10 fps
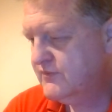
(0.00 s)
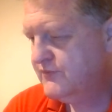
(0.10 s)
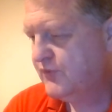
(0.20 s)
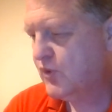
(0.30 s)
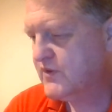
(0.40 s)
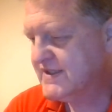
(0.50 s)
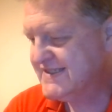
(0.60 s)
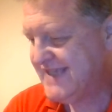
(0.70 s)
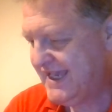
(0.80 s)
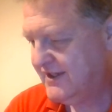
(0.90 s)
for the
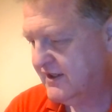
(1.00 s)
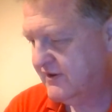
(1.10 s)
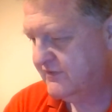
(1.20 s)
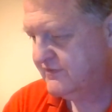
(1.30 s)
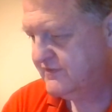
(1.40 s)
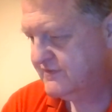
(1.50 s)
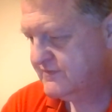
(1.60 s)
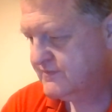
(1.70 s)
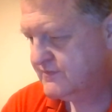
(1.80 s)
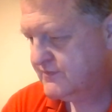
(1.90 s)
sake of,
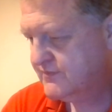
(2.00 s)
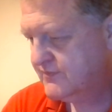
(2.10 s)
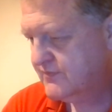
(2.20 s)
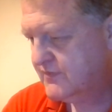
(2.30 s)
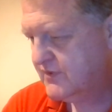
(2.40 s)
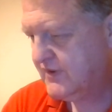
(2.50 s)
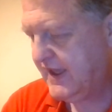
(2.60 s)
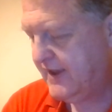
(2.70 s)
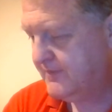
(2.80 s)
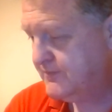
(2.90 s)

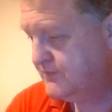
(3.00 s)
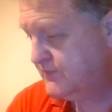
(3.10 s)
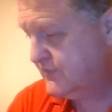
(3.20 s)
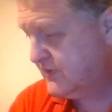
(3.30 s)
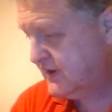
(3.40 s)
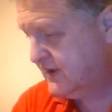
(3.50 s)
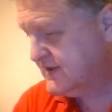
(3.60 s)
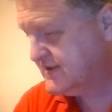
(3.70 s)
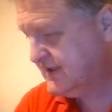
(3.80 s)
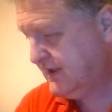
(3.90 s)
okay,
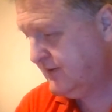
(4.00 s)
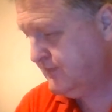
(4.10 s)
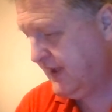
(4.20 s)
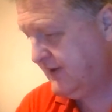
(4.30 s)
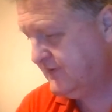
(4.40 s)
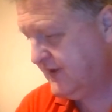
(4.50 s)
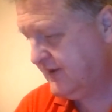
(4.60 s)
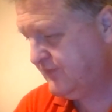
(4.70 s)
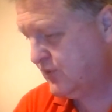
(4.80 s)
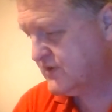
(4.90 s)
is the main
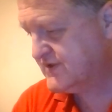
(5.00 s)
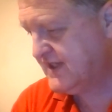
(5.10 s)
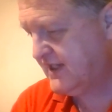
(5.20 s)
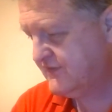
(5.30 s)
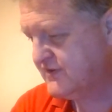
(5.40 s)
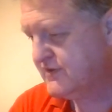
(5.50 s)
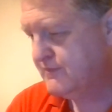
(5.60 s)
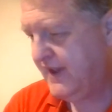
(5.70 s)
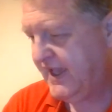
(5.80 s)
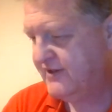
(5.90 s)
thing. For the sake of, so the
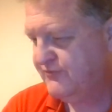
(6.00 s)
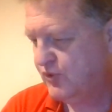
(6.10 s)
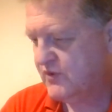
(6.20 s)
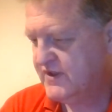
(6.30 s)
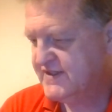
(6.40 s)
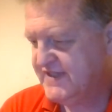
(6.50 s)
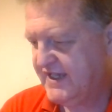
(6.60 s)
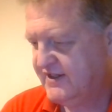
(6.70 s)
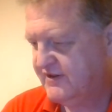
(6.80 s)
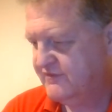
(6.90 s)
man for the
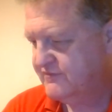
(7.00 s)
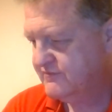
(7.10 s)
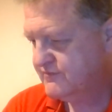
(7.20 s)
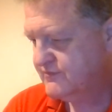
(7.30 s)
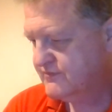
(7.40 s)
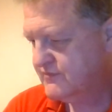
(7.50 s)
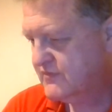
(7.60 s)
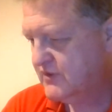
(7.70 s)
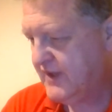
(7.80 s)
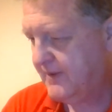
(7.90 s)
sake of,
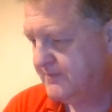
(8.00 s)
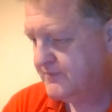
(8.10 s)
okay.